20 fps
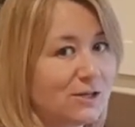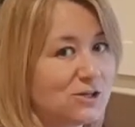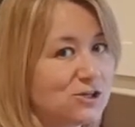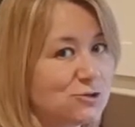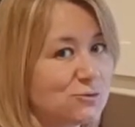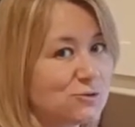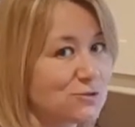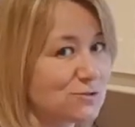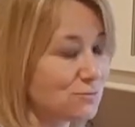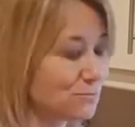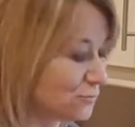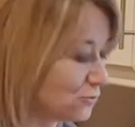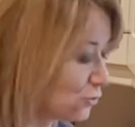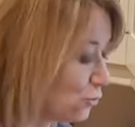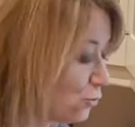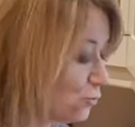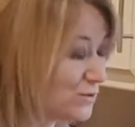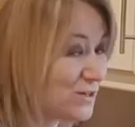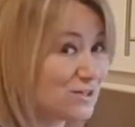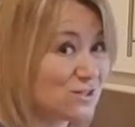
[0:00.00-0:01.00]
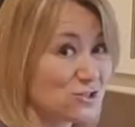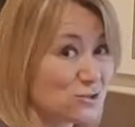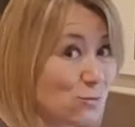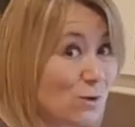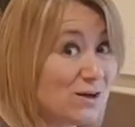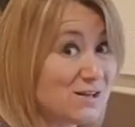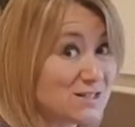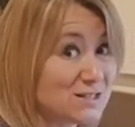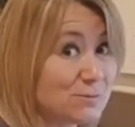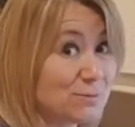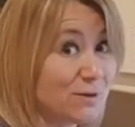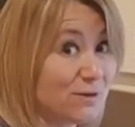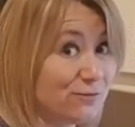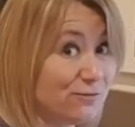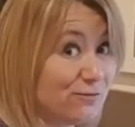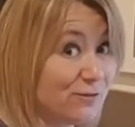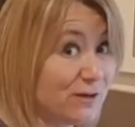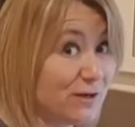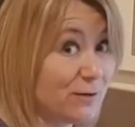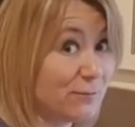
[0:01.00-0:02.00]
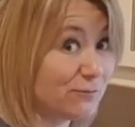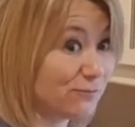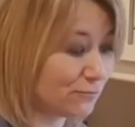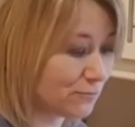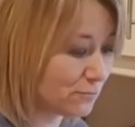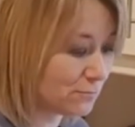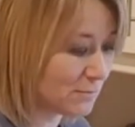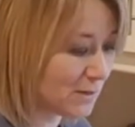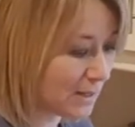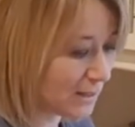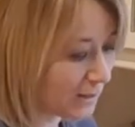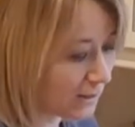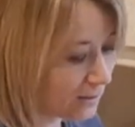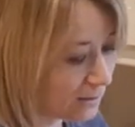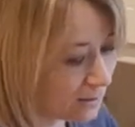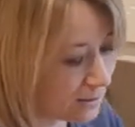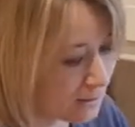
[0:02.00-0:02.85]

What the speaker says: and she was called in twice to pick Finn up from me.